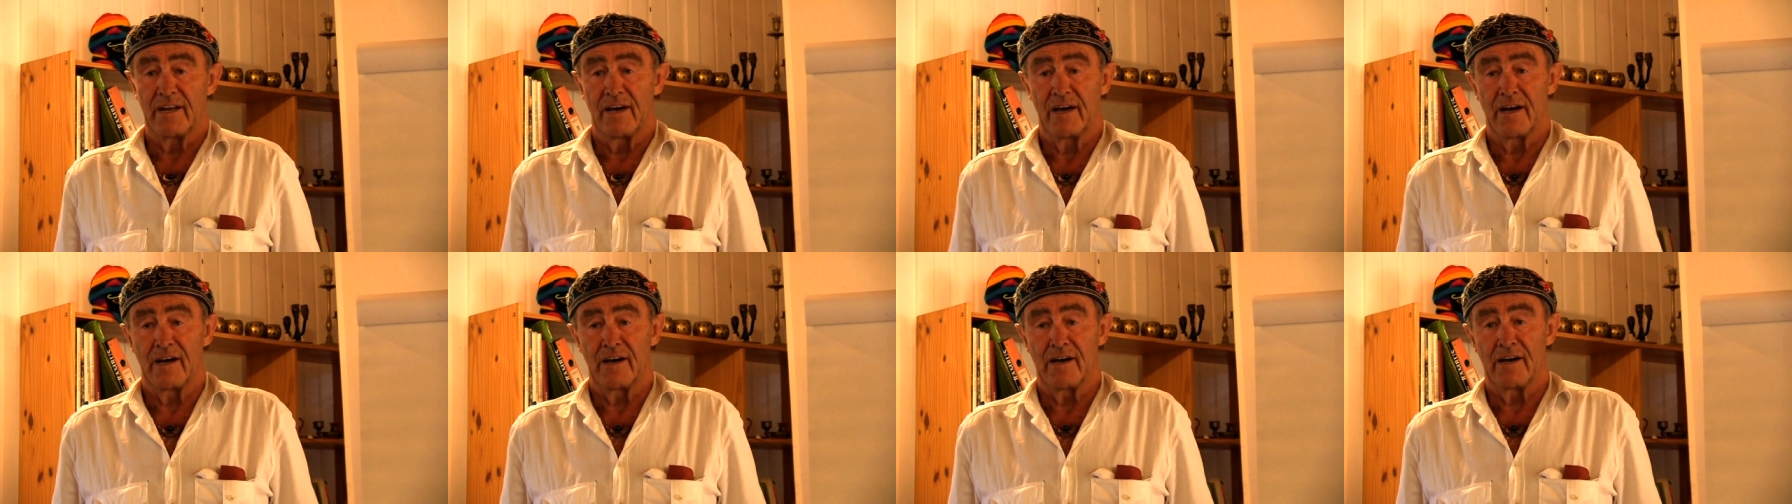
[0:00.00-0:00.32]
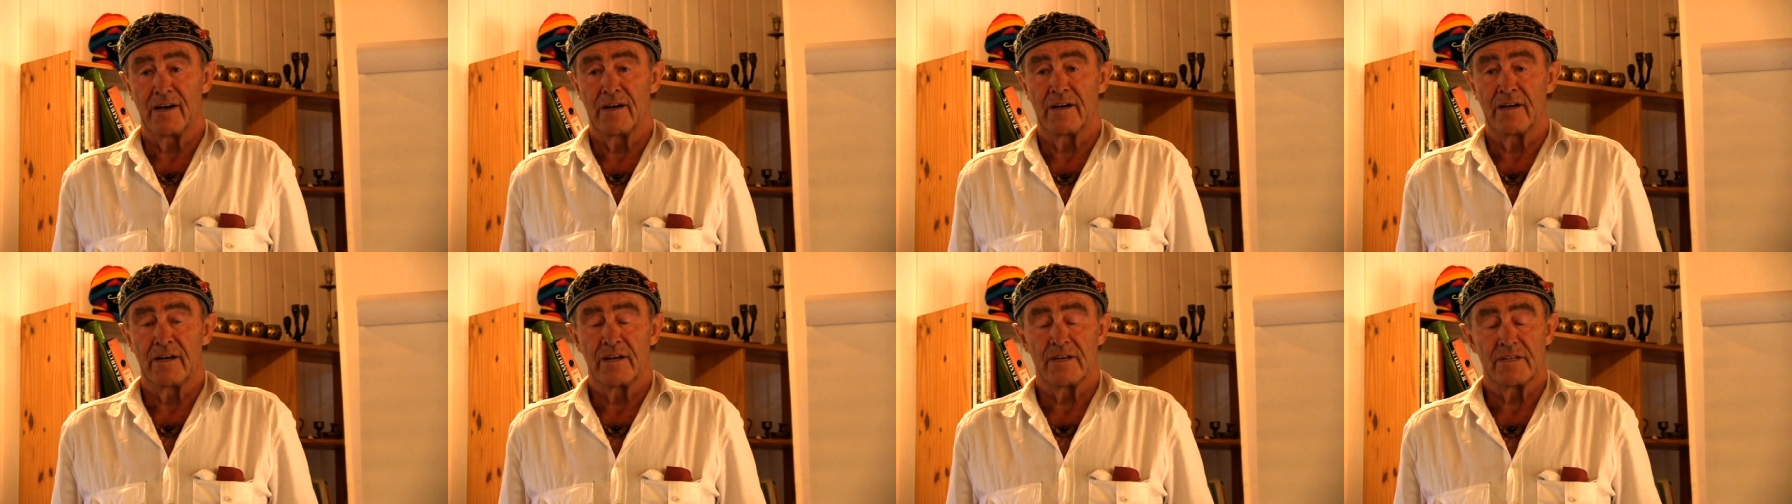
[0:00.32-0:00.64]

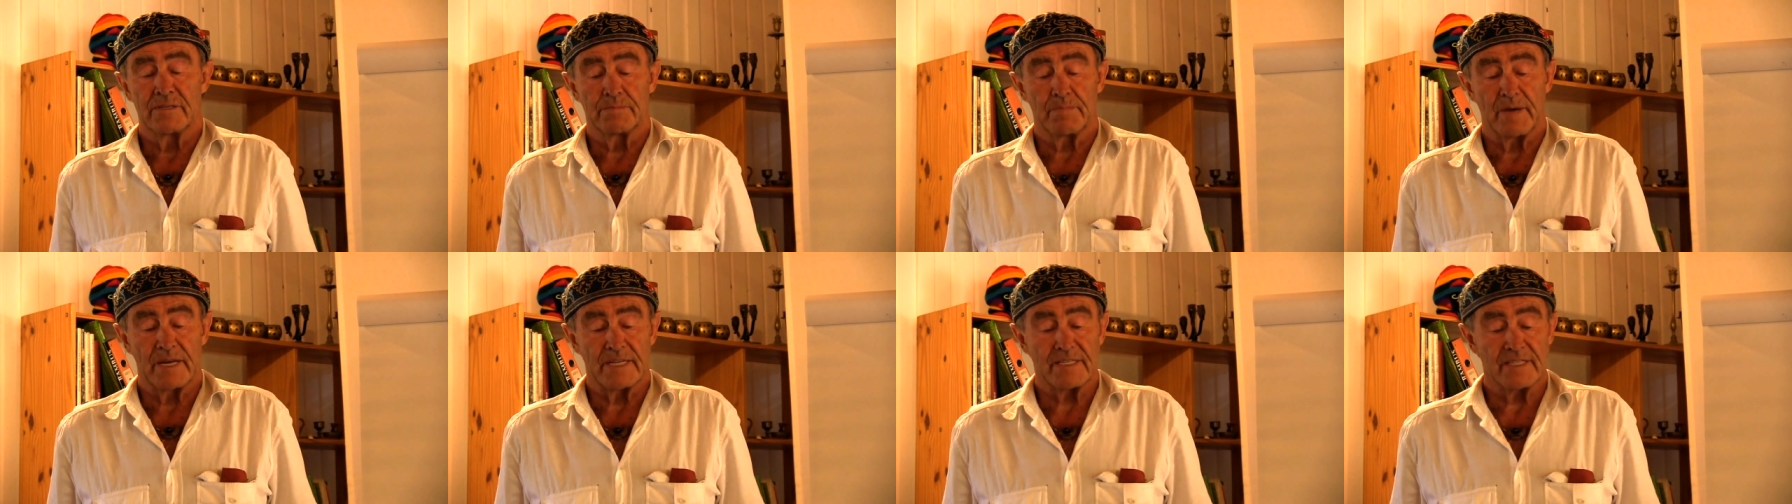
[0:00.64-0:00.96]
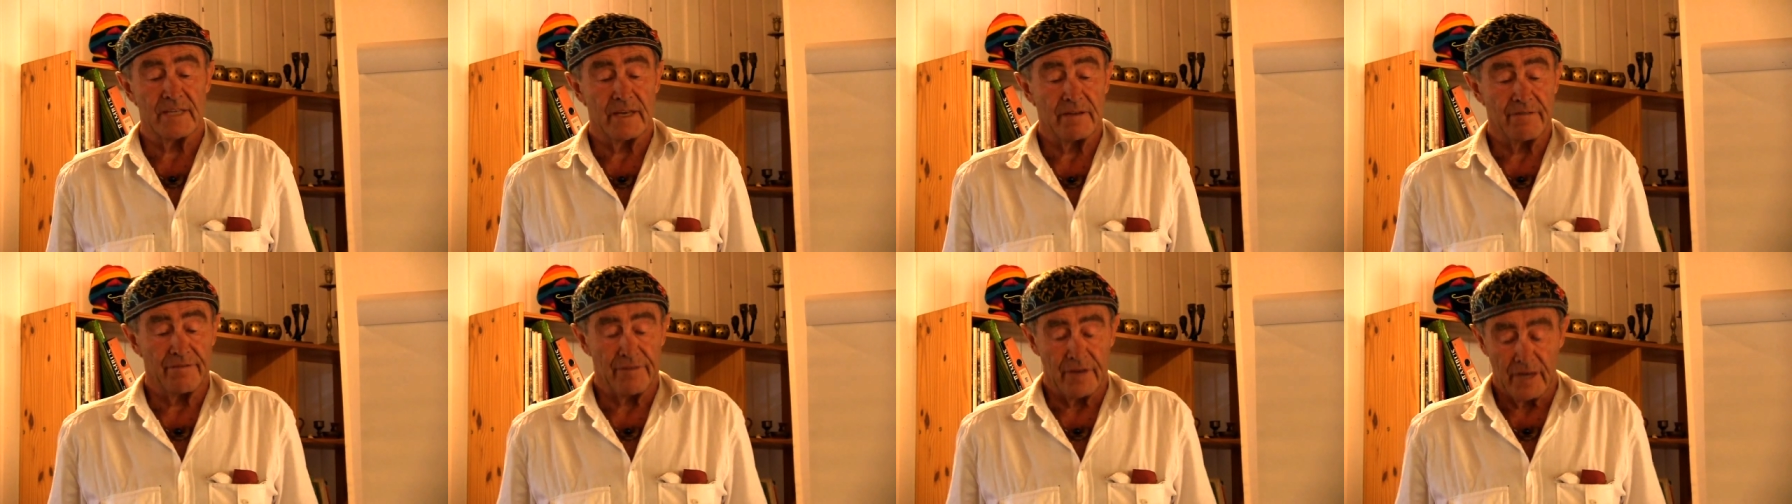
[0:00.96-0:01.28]
a
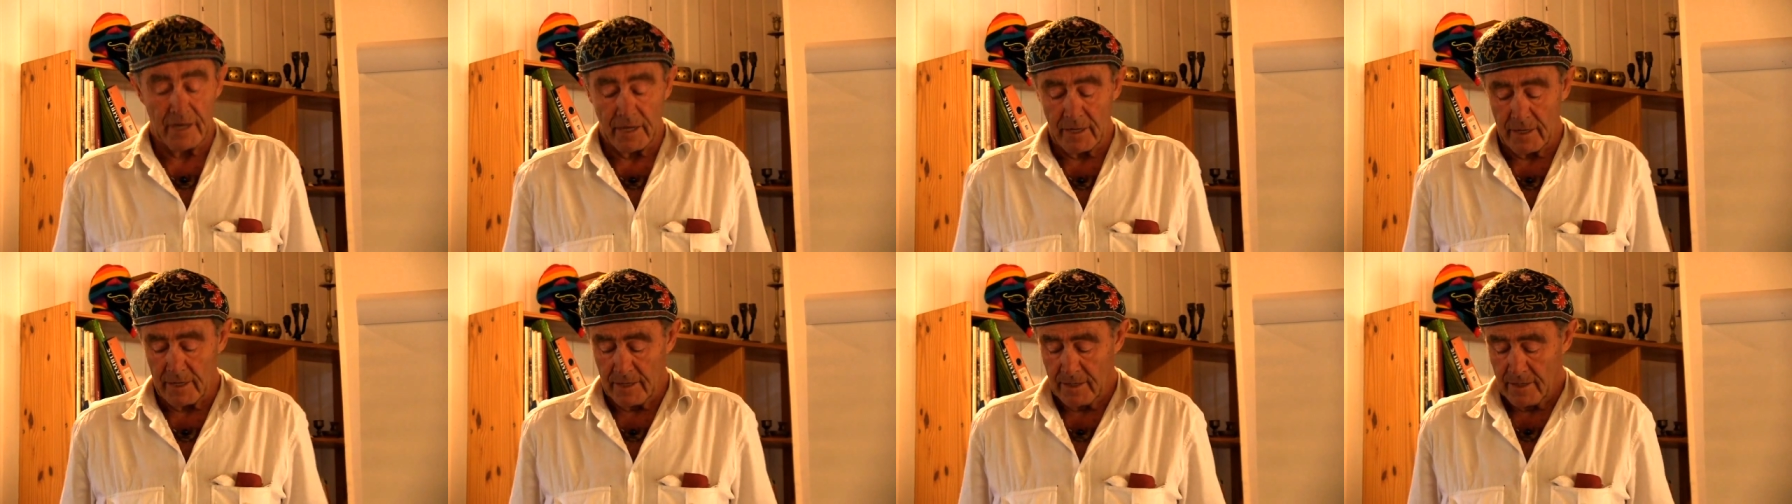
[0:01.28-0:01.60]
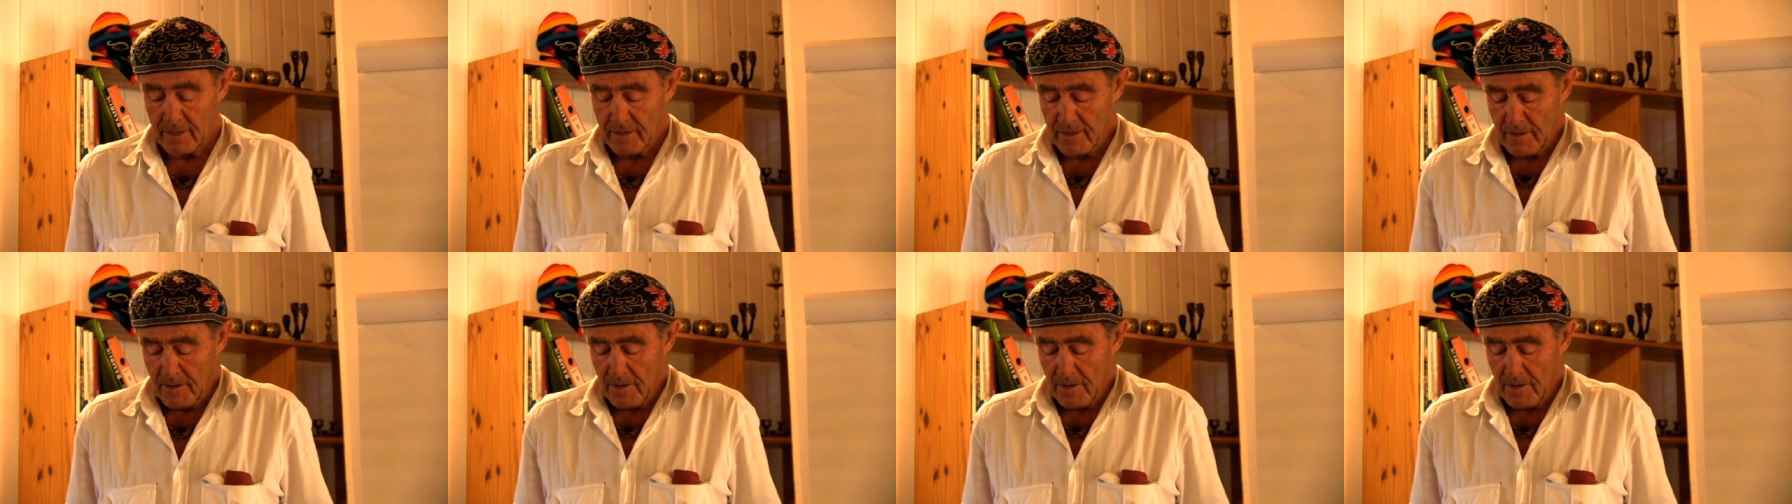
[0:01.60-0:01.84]
specific